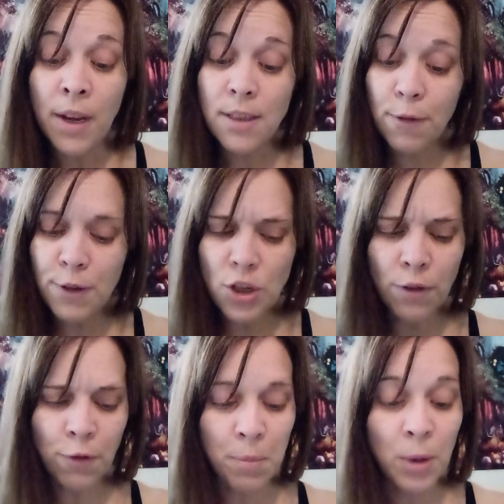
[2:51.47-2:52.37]

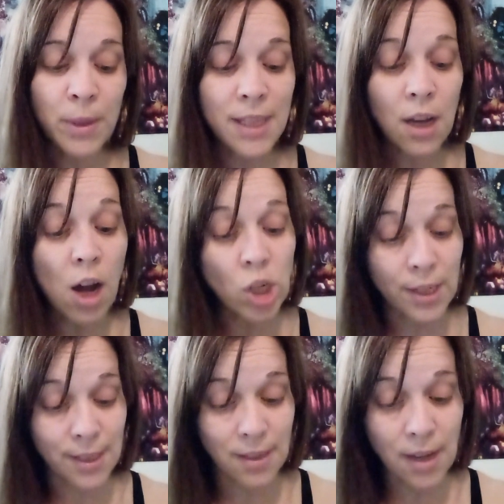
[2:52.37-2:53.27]
Sufficient for me was the
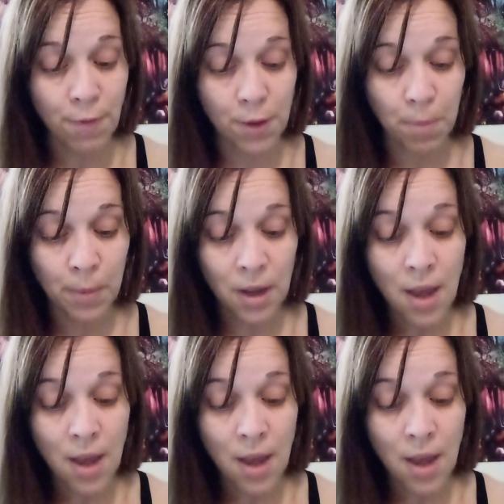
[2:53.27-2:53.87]
consciousness of them.